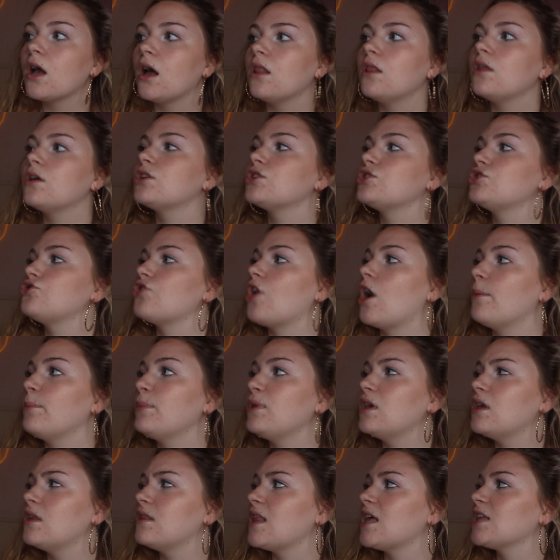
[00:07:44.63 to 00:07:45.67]
colors draw
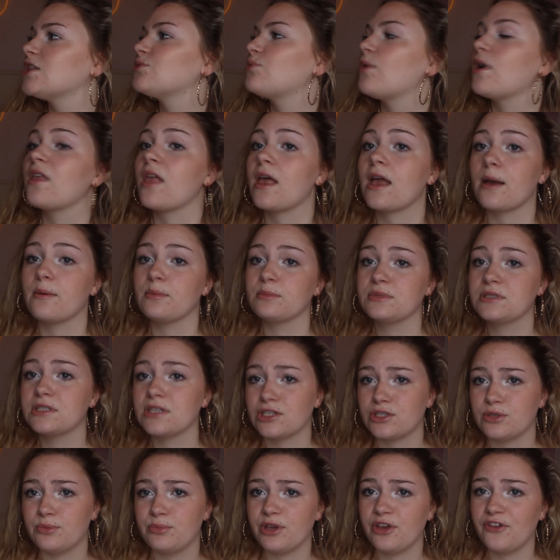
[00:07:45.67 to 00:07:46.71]
me in. That's why, like, I'm
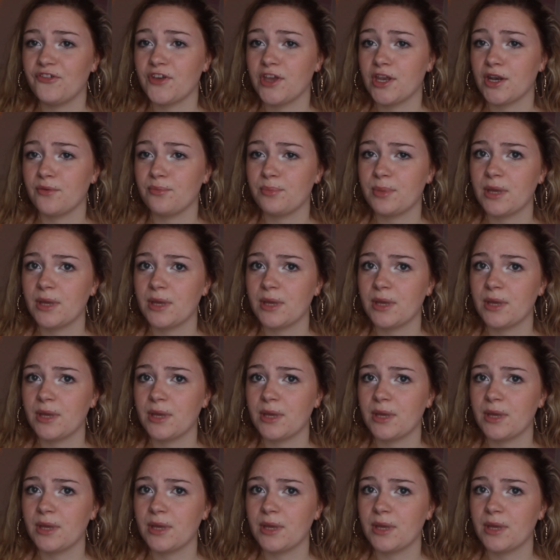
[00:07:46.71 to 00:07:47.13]
such a big fan of